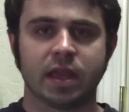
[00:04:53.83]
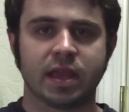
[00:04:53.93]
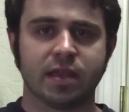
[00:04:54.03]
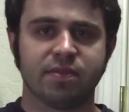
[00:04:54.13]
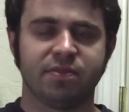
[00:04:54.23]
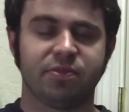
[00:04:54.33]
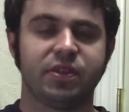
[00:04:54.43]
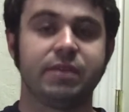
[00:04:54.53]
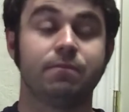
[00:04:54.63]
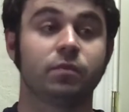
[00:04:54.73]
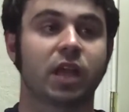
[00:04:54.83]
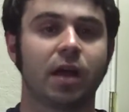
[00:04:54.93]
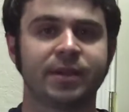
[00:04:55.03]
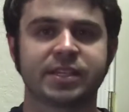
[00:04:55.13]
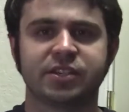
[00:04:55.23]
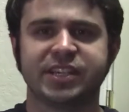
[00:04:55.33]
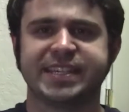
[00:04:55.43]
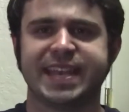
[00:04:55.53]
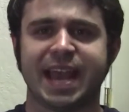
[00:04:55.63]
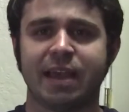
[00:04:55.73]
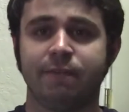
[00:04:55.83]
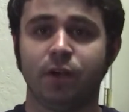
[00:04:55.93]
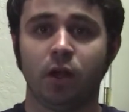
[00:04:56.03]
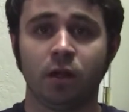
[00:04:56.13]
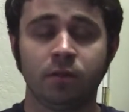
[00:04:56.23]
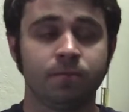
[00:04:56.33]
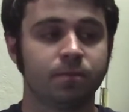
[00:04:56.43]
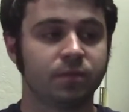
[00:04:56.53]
in the comic series Nightfall,